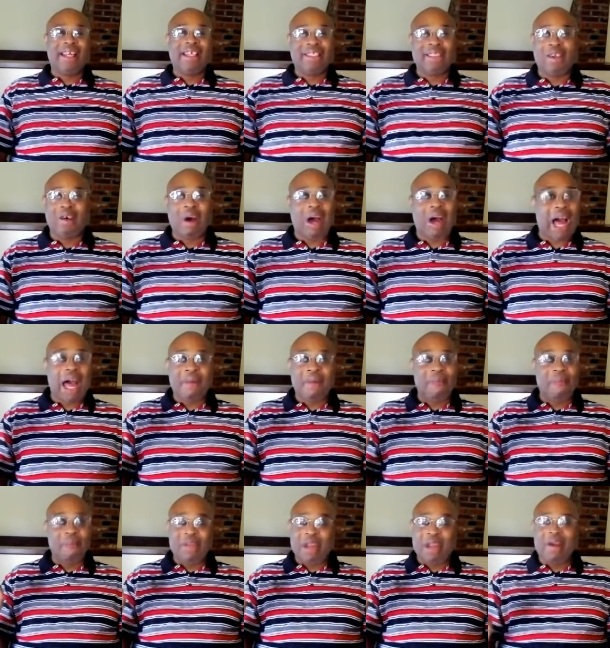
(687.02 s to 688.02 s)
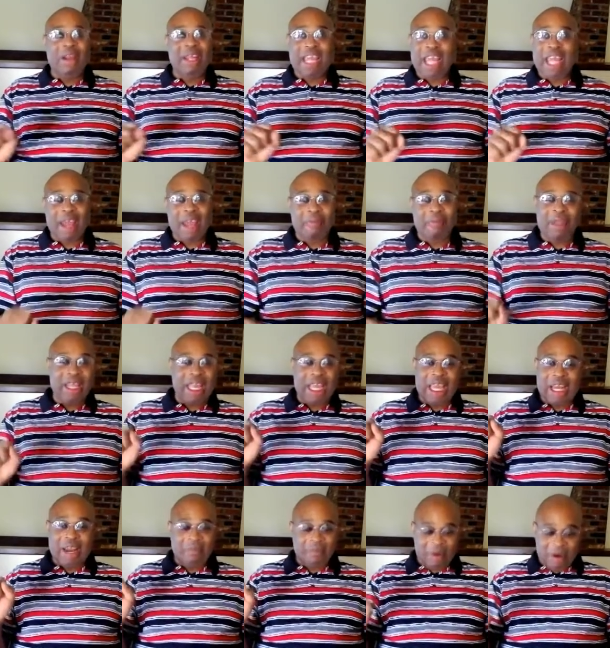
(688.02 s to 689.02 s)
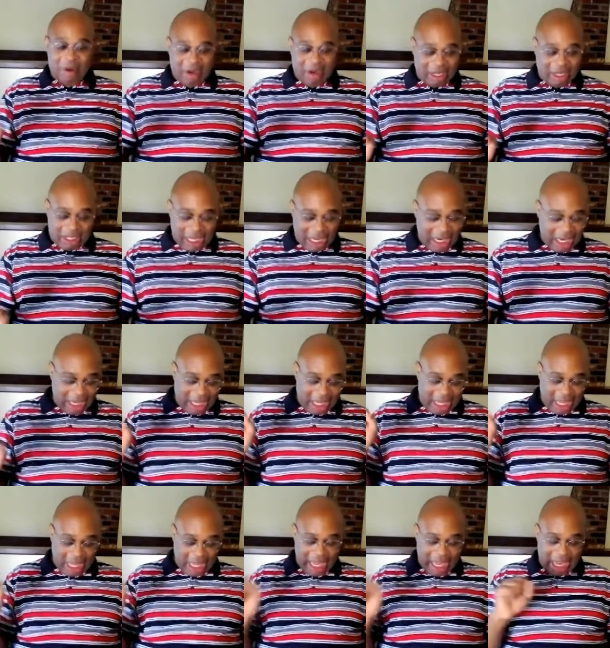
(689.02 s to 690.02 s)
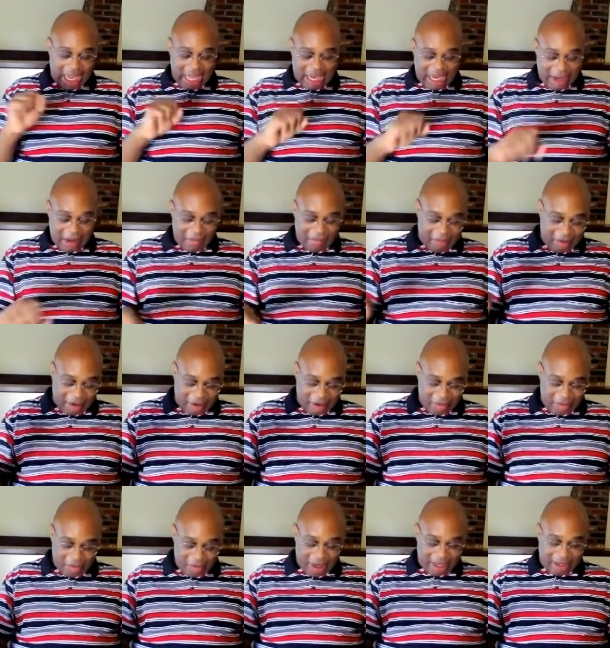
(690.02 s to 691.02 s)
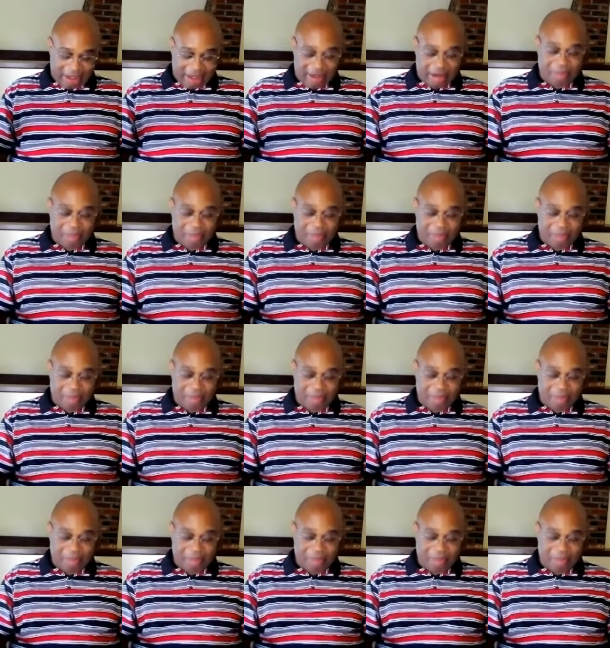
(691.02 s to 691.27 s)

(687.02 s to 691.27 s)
So I'm very happy and I'm very excited and I'm very blessed.